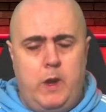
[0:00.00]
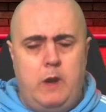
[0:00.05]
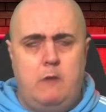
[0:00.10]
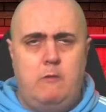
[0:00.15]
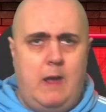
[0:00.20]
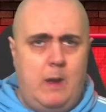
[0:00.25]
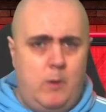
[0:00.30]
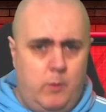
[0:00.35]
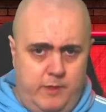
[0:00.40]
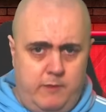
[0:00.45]

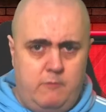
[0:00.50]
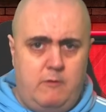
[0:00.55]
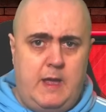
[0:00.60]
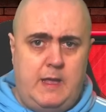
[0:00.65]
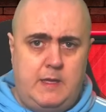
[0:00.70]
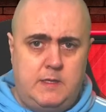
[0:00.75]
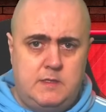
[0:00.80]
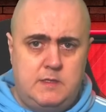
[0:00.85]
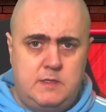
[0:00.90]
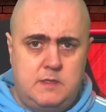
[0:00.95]
we're out of the
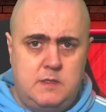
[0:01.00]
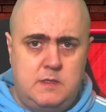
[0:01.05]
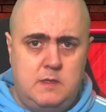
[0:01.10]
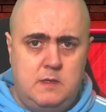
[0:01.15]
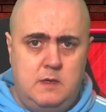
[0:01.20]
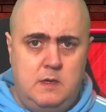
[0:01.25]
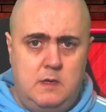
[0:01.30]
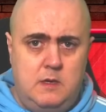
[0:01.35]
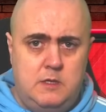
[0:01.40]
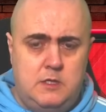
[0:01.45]
race.
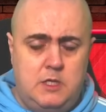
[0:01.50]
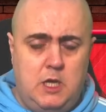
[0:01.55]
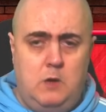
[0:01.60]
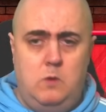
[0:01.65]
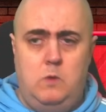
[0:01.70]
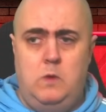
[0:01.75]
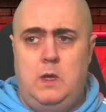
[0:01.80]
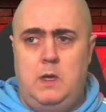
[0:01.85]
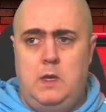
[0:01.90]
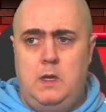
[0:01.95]

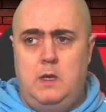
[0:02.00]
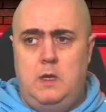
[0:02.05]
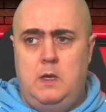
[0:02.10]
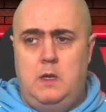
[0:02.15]
So,